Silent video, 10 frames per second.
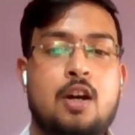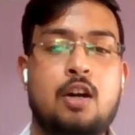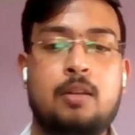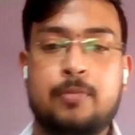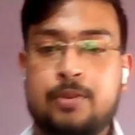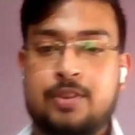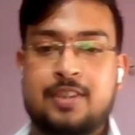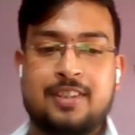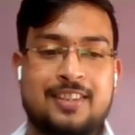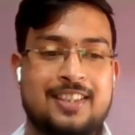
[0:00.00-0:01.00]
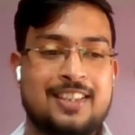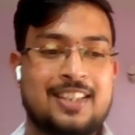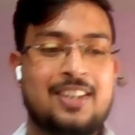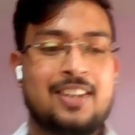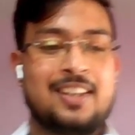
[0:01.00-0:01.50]
almost
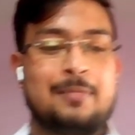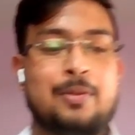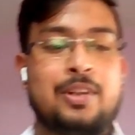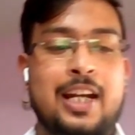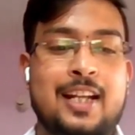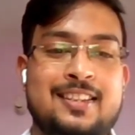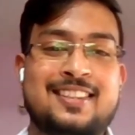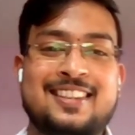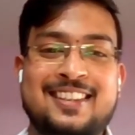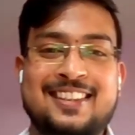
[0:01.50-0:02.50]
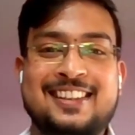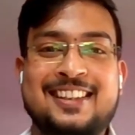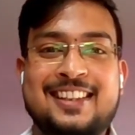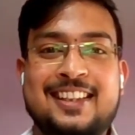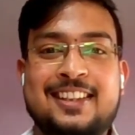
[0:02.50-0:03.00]
all about GANs.
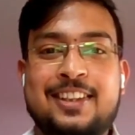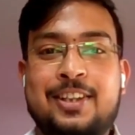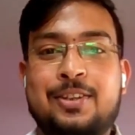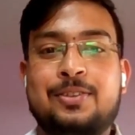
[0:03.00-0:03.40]
Thank